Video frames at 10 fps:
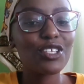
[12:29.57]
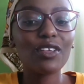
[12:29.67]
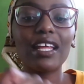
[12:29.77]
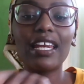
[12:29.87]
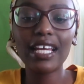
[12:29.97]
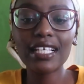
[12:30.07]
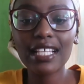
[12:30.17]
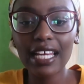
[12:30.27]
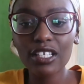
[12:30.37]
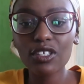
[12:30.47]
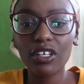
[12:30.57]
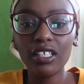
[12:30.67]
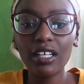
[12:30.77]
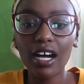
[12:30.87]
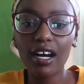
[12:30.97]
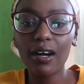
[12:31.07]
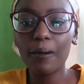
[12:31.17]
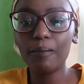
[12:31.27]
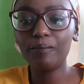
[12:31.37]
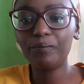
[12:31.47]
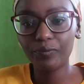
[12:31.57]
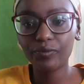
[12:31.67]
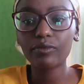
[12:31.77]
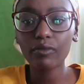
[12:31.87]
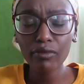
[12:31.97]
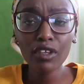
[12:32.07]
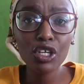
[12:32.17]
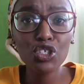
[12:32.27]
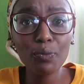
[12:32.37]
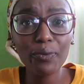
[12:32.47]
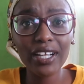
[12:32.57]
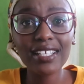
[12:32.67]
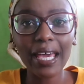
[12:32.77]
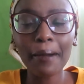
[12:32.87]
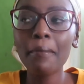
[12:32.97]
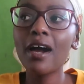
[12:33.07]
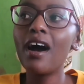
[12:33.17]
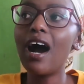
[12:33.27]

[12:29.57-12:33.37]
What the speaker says: So the next lesson, to break time,